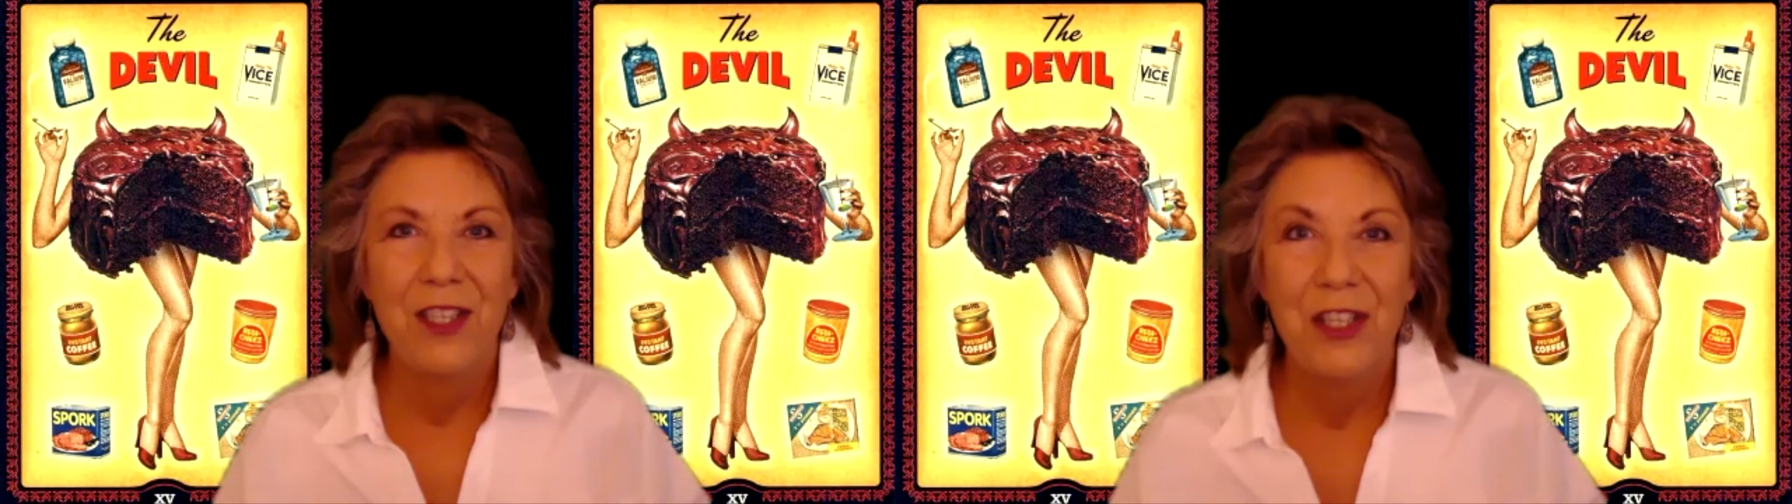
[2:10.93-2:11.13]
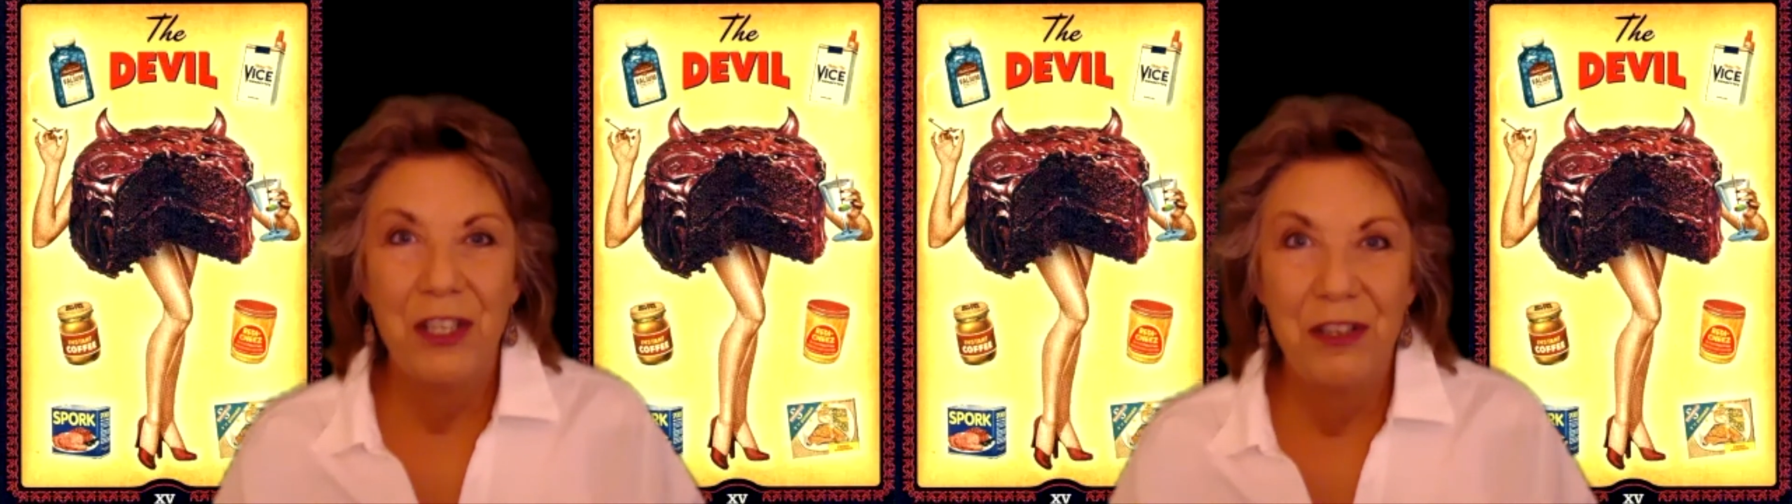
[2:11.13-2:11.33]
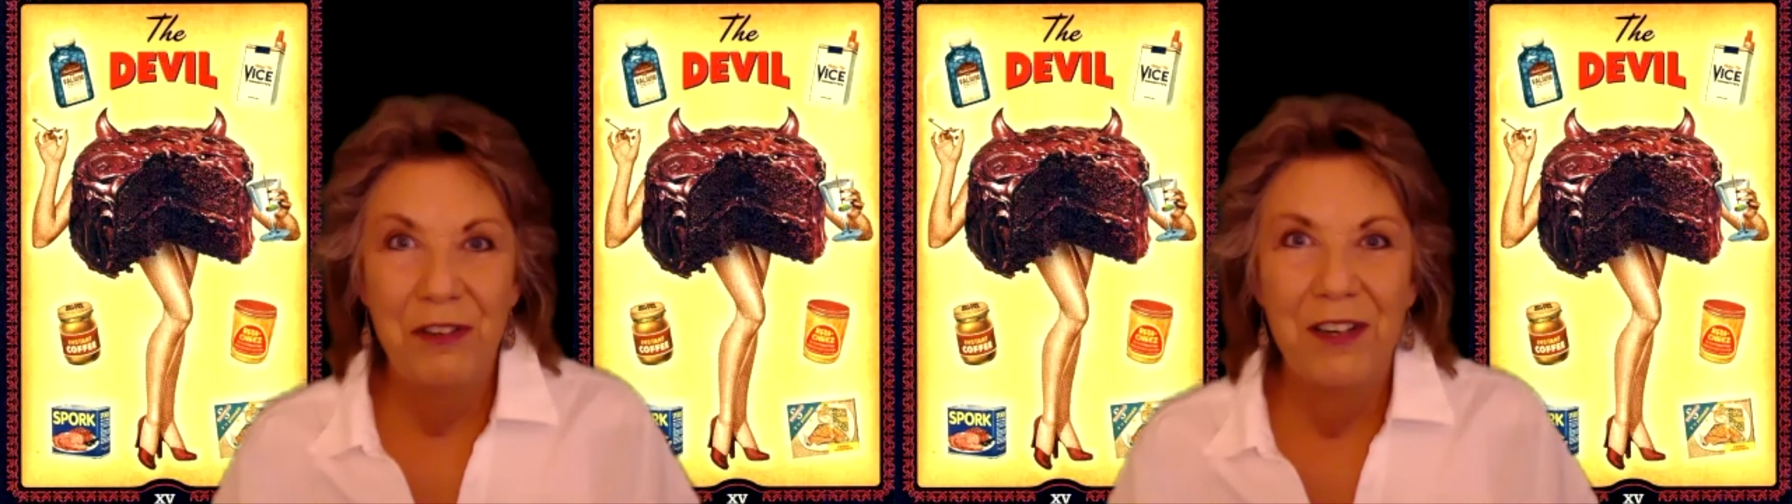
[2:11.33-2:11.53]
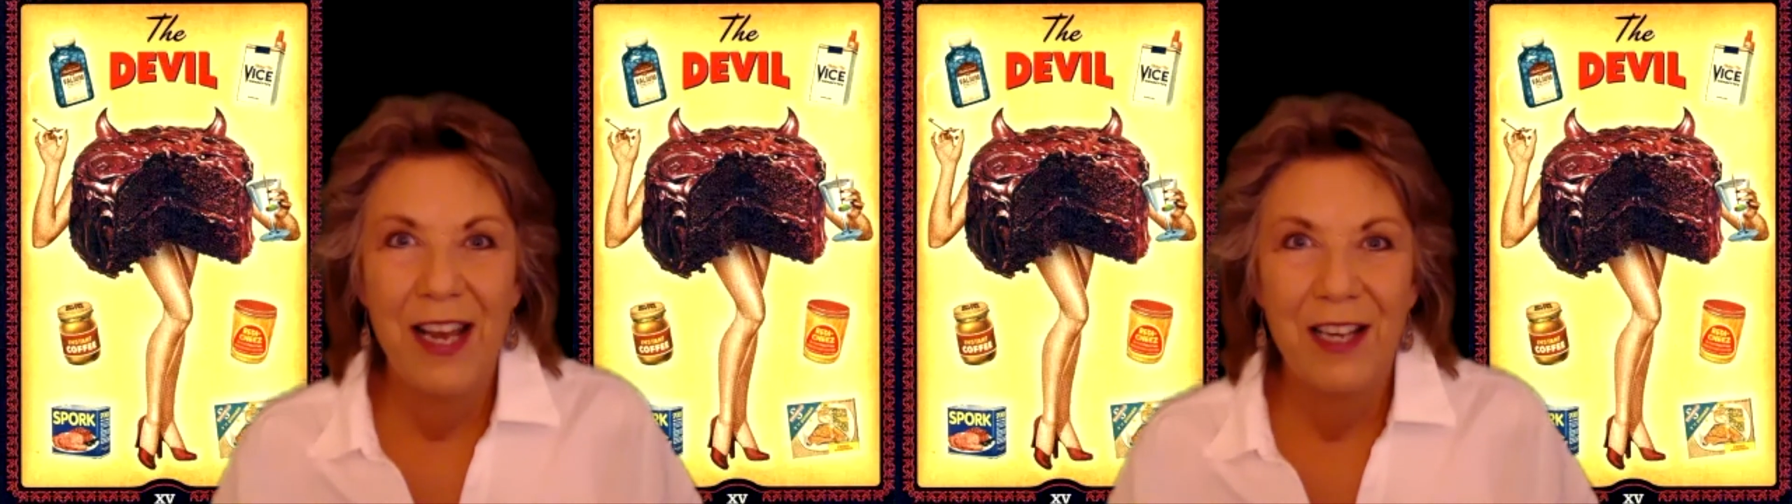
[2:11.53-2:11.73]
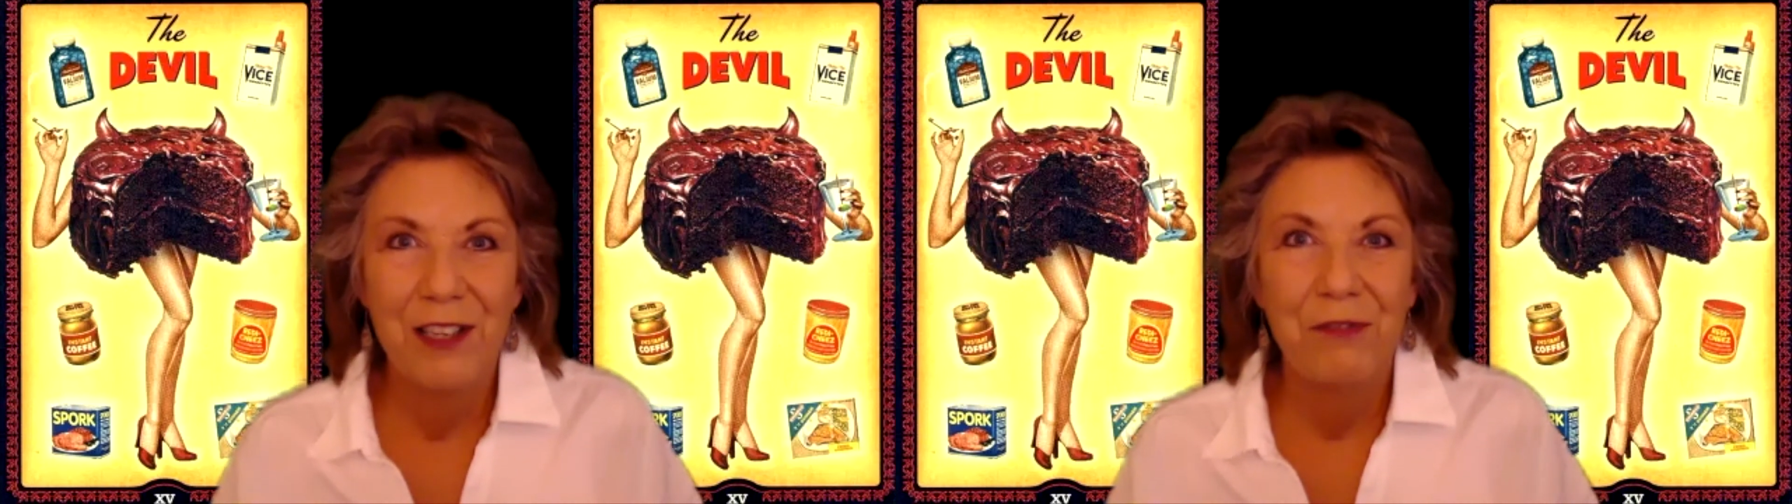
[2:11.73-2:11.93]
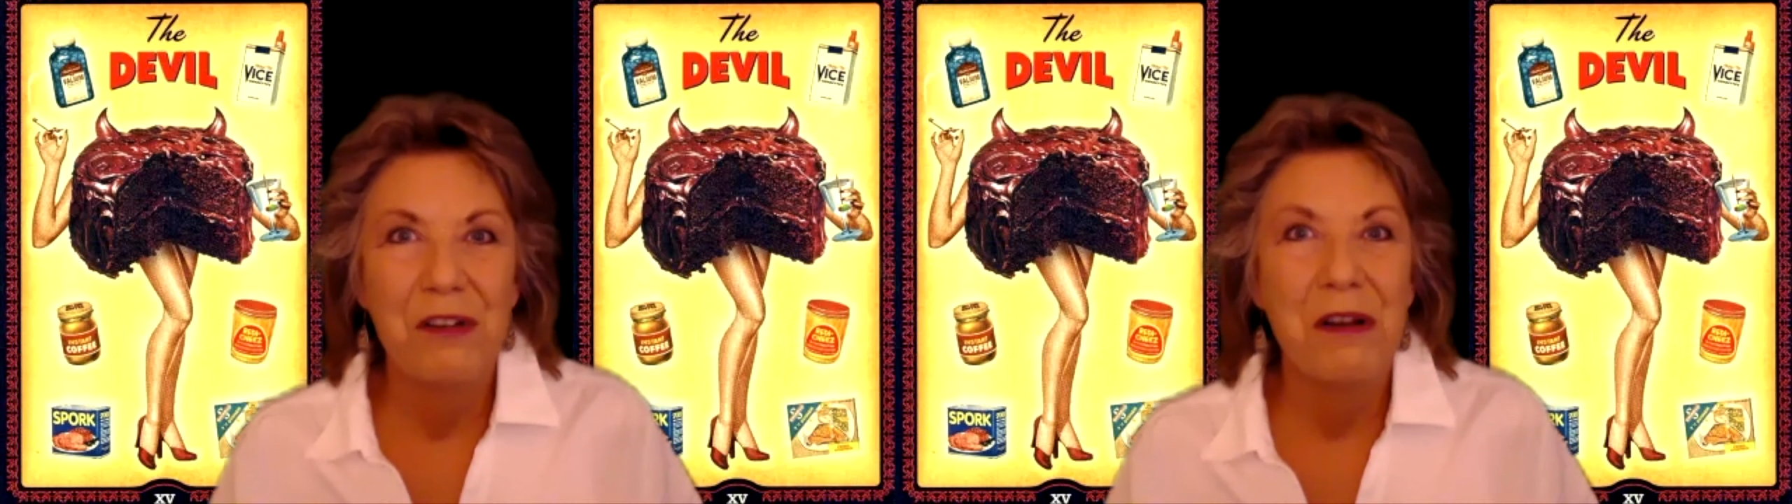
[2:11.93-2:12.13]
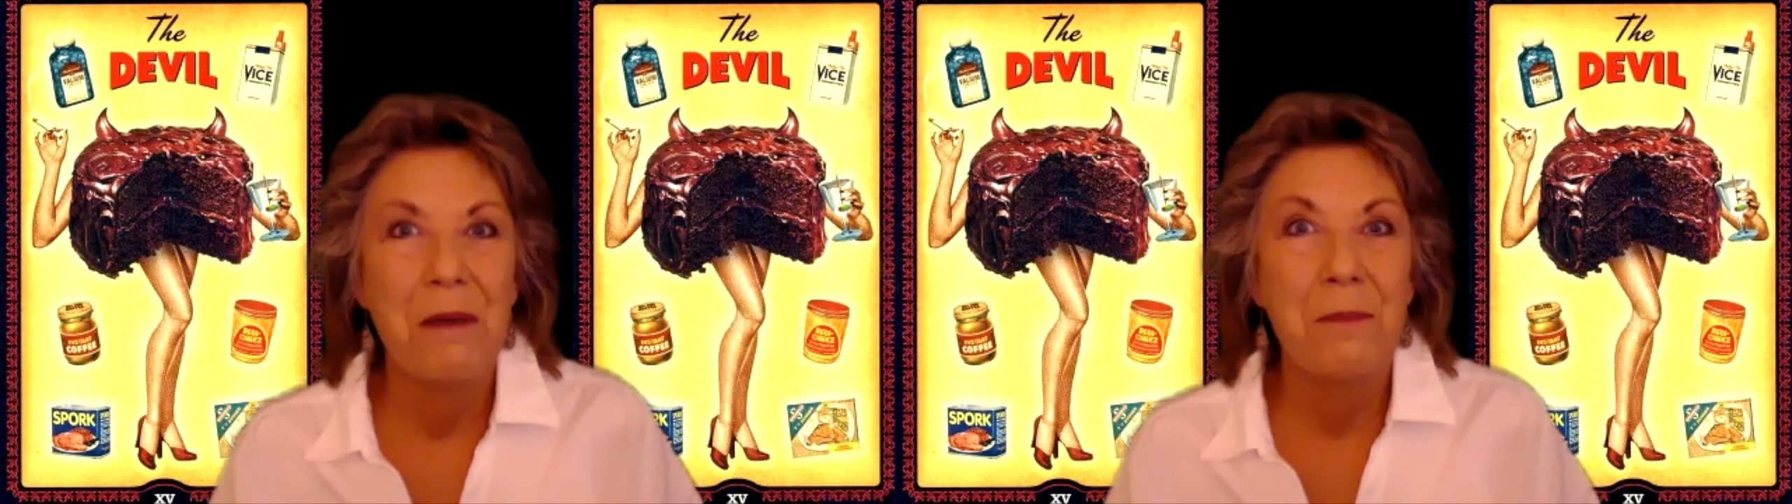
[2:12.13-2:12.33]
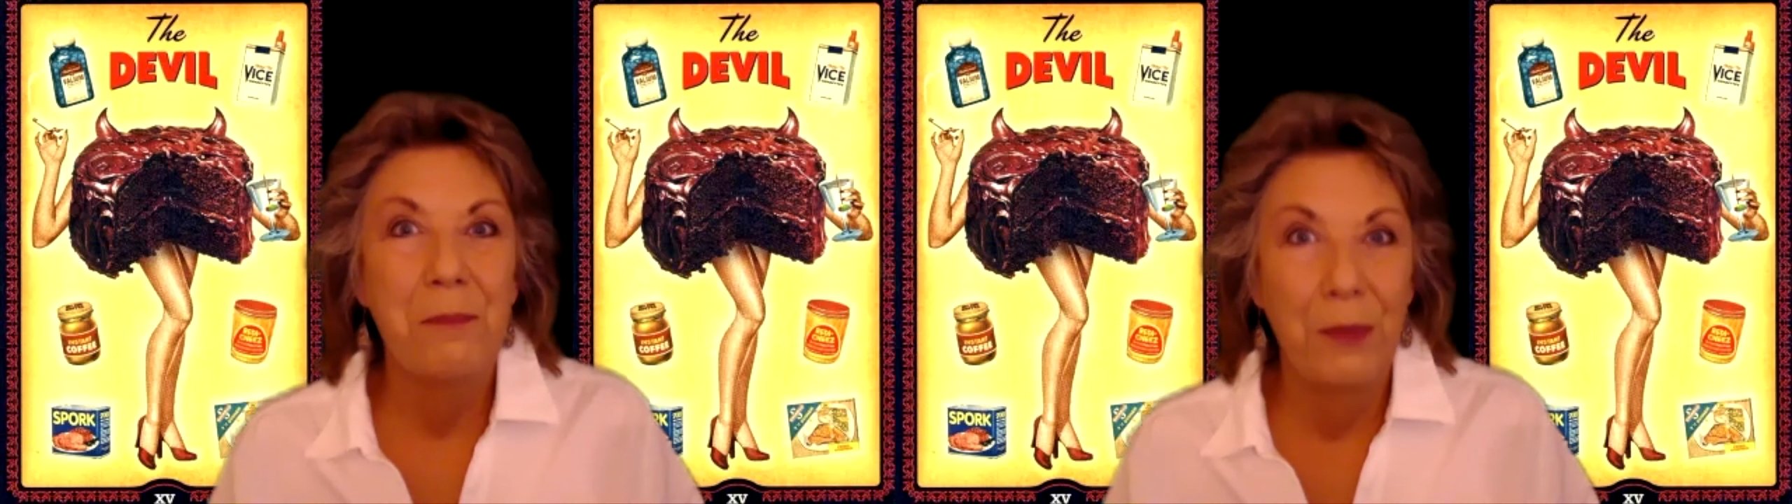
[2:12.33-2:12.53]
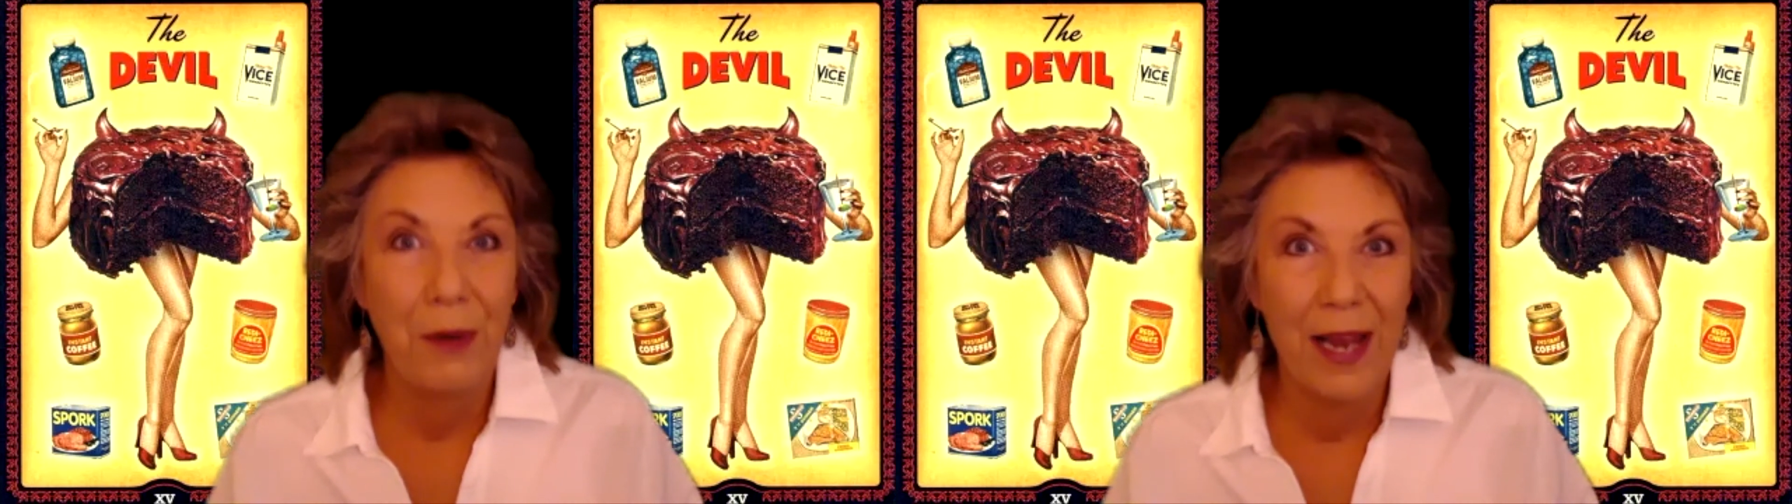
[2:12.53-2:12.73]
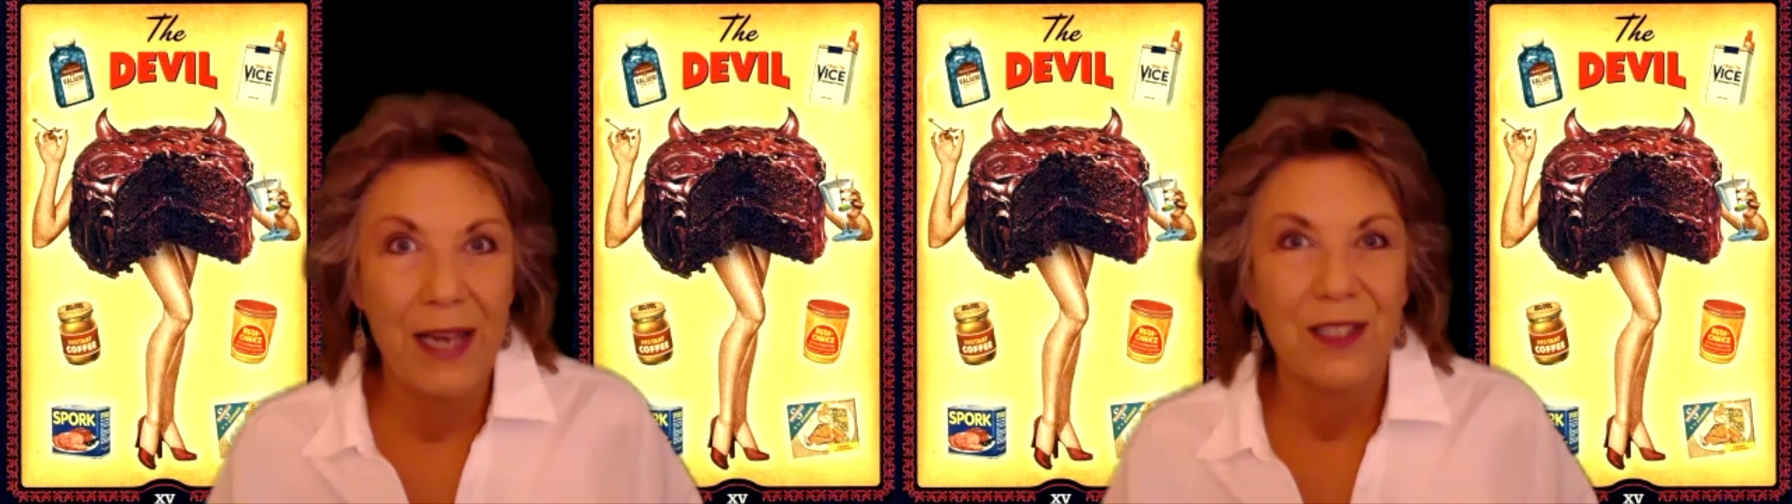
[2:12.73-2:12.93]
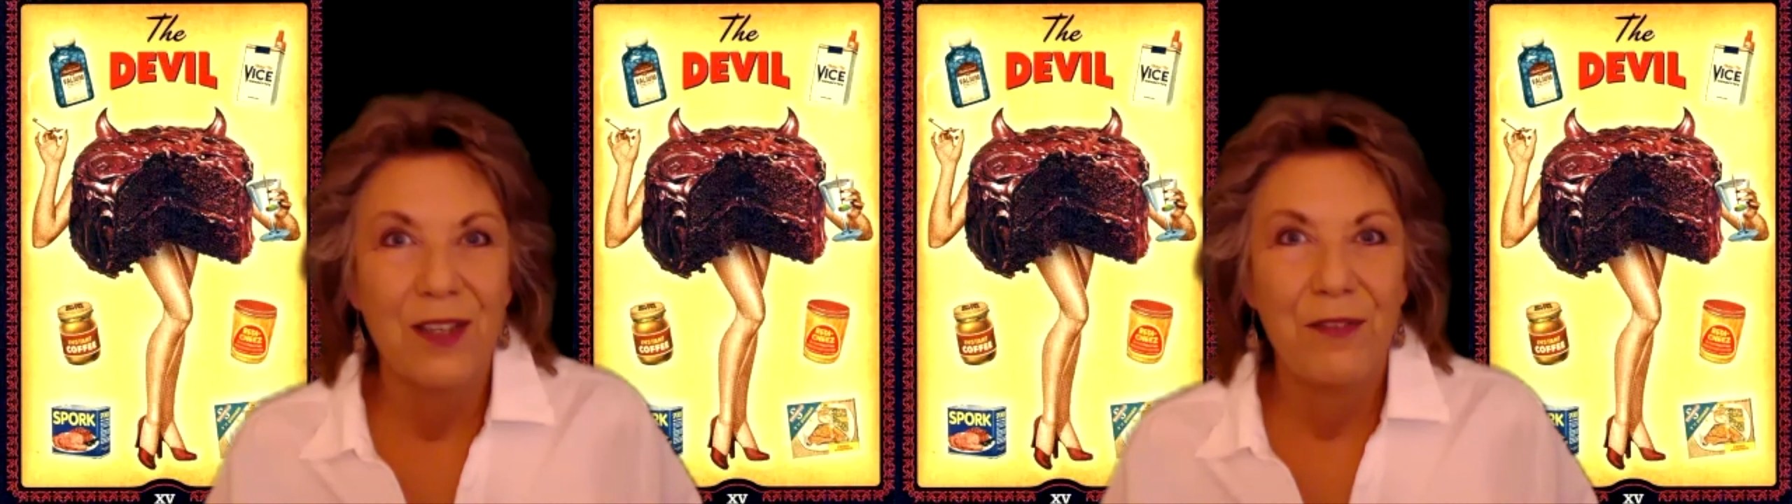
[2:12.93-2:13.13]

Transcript: you are headed for a bright